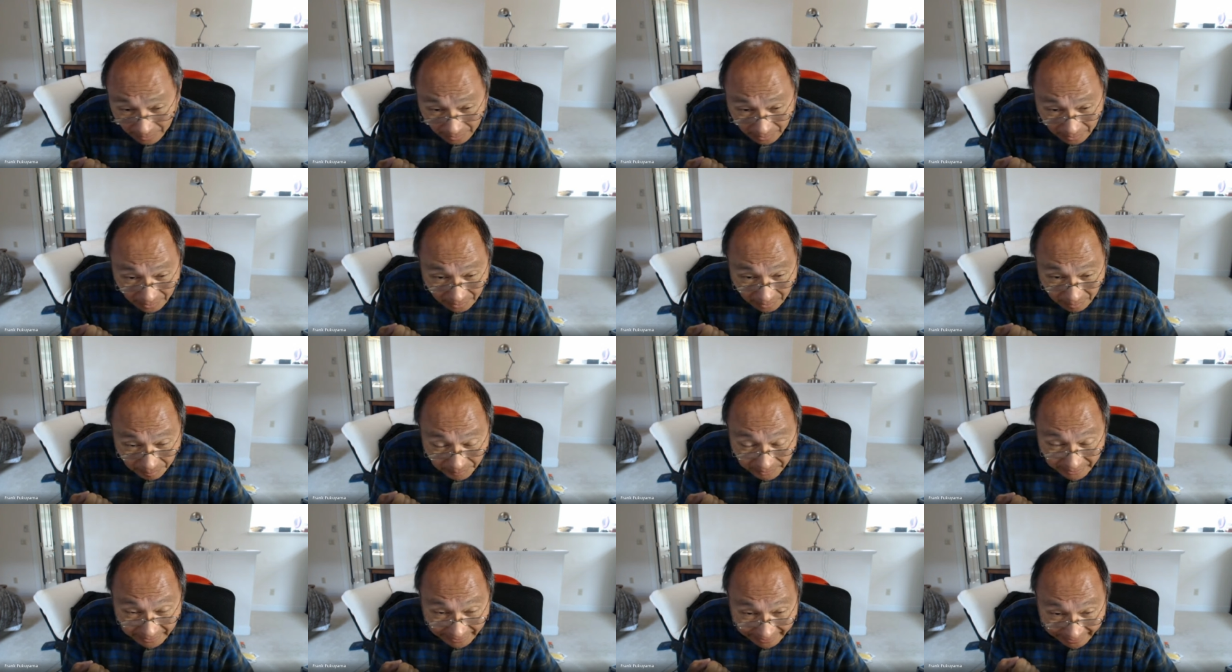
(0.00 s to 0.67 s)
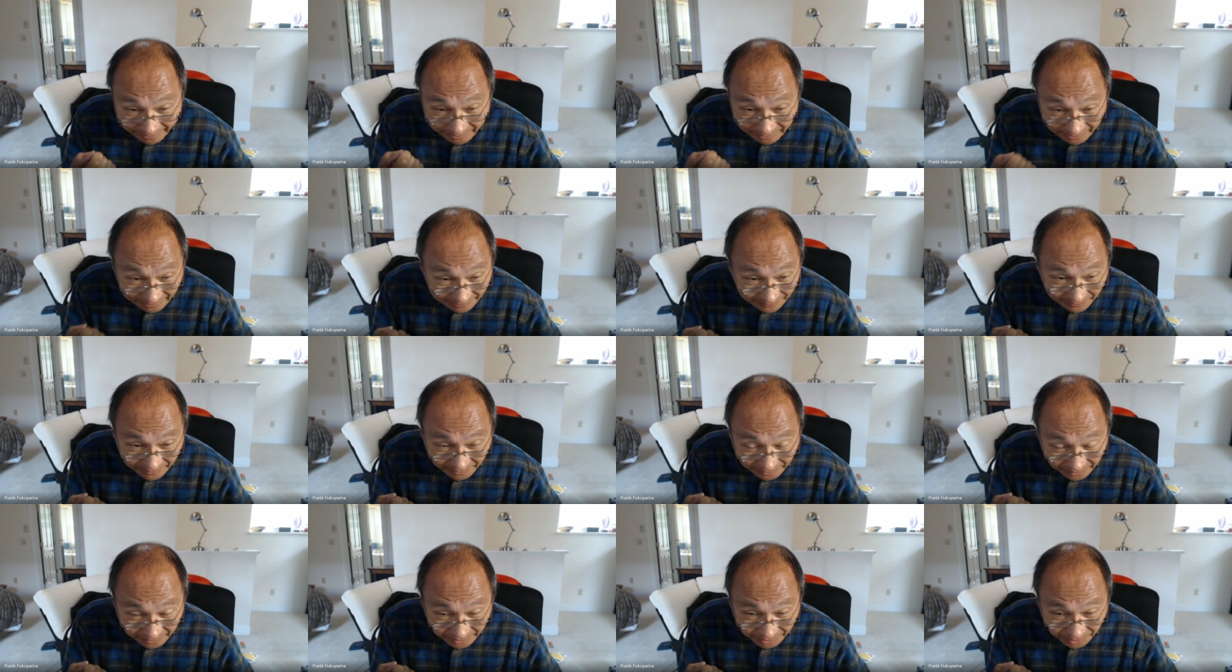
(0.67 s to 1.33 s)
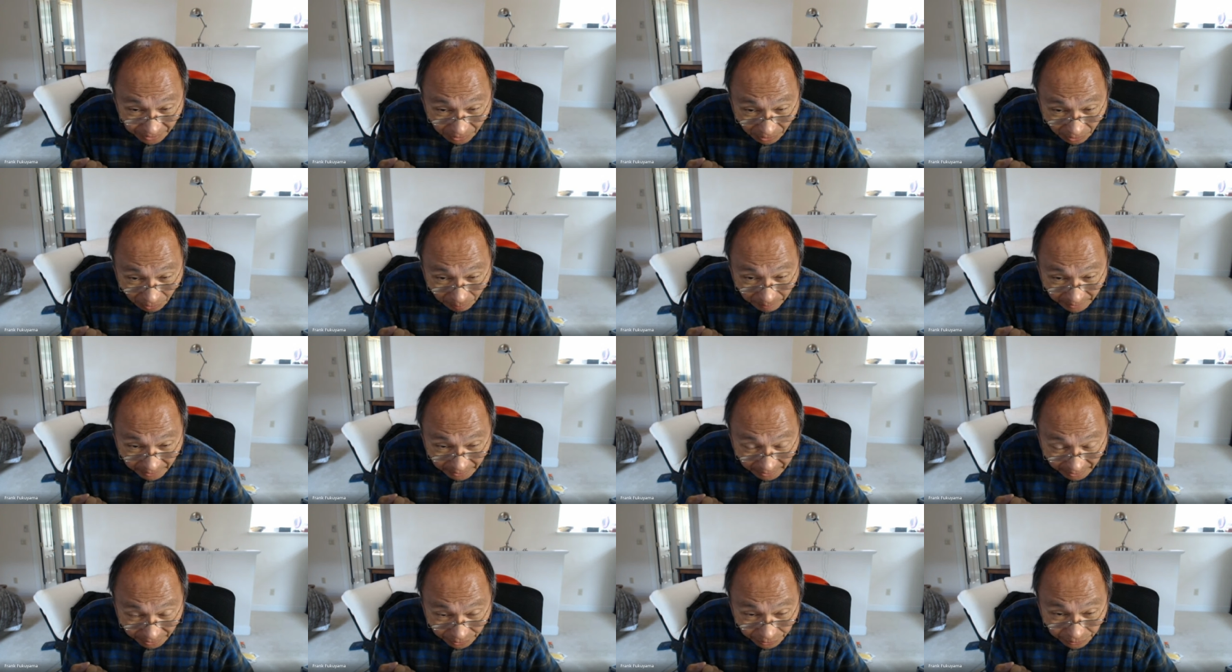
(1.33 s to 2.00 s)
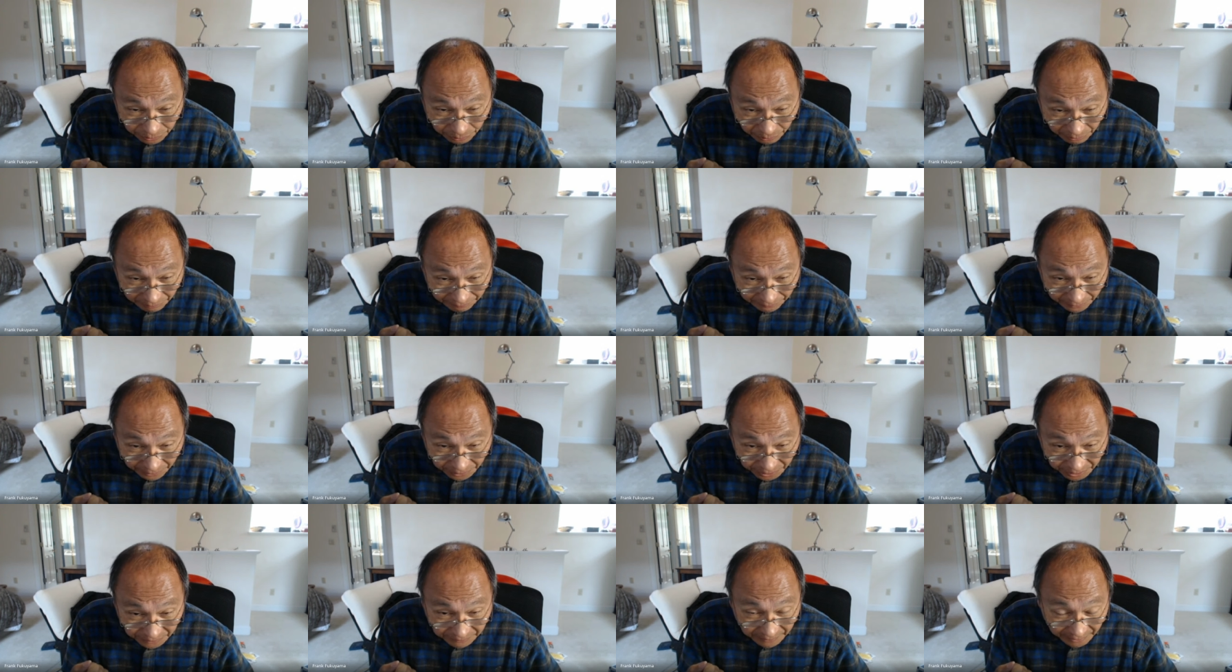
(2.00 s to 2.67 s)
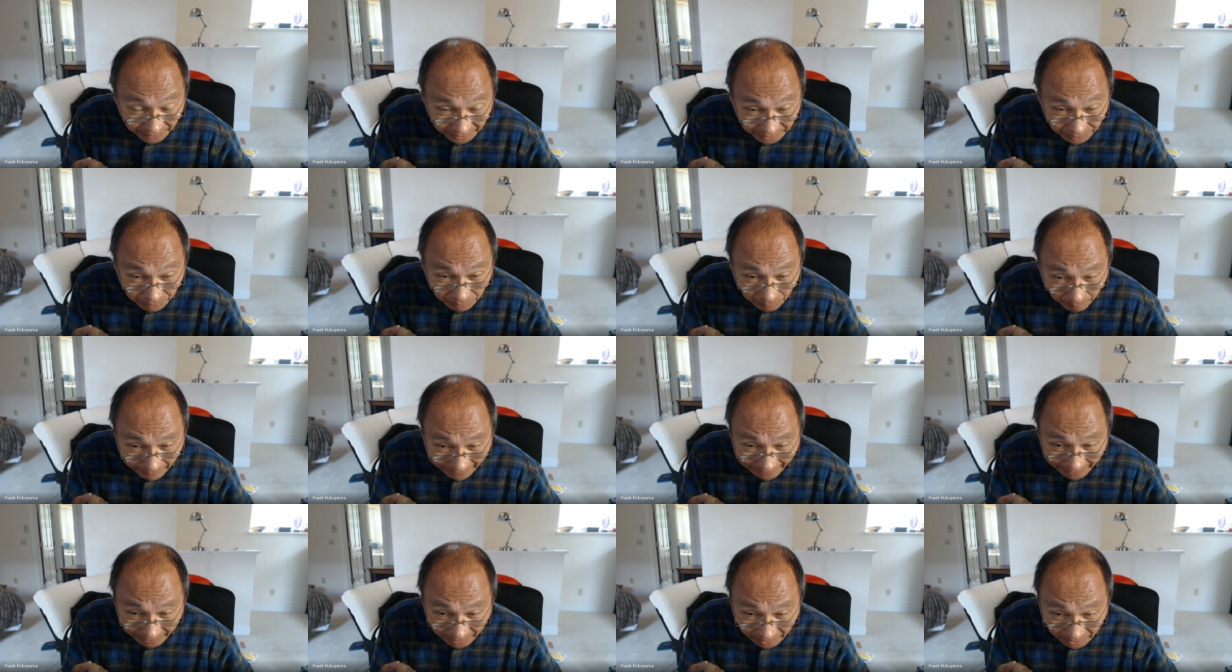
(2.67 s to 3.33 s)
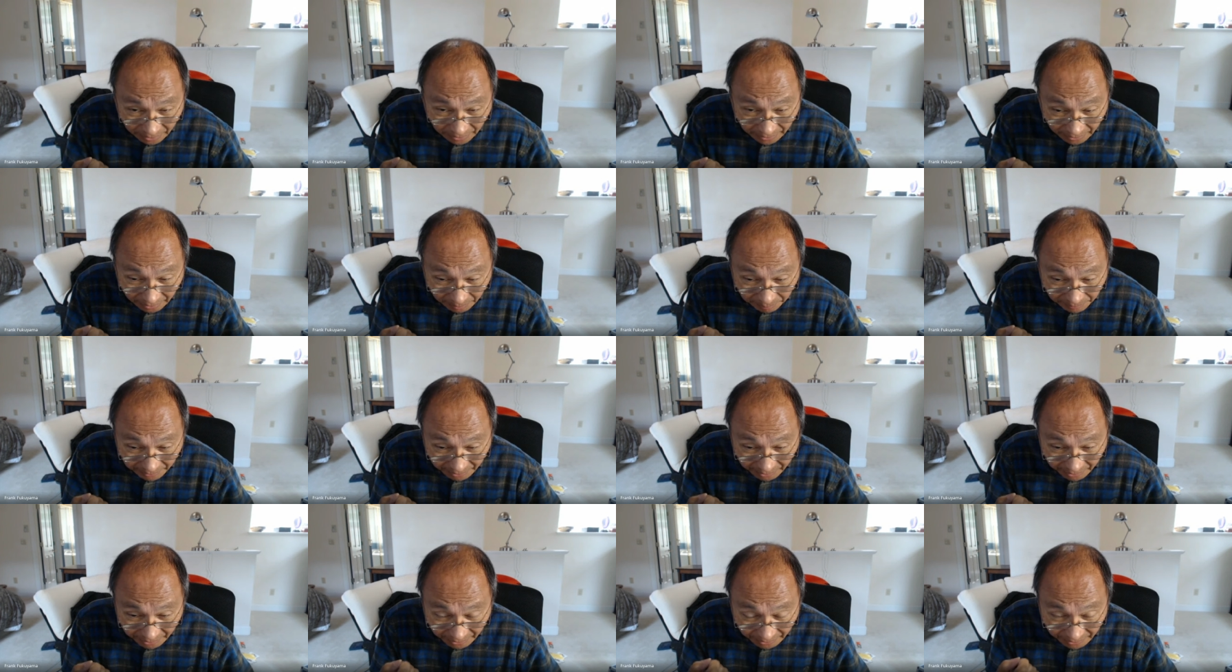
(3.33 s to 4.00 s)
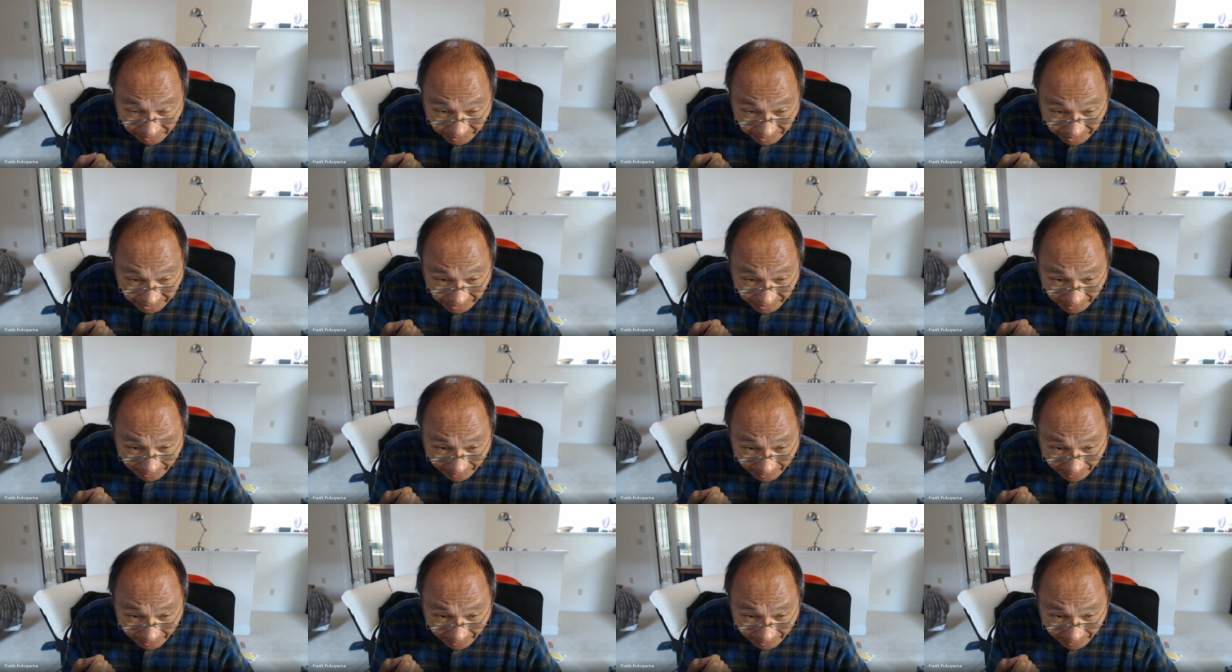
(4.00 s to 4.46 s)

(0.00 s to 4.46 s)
but that I think has all begun to reverse very dramatically because